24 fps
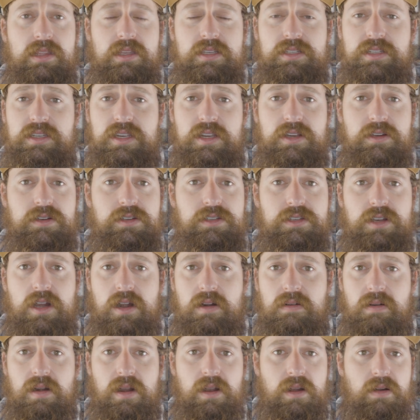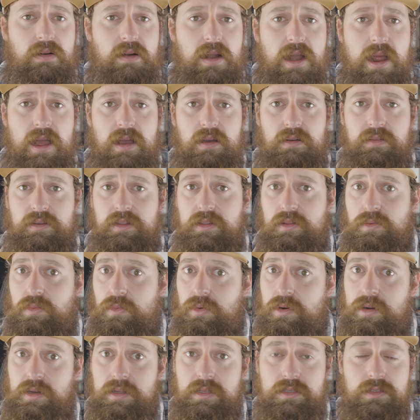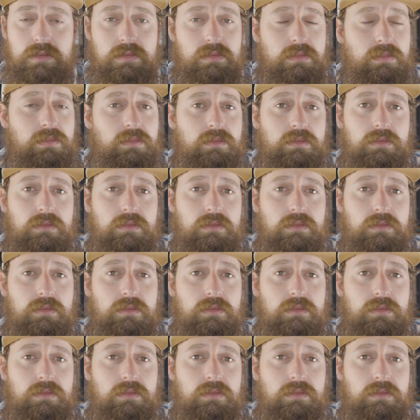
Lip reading: these deer start running around in the woods,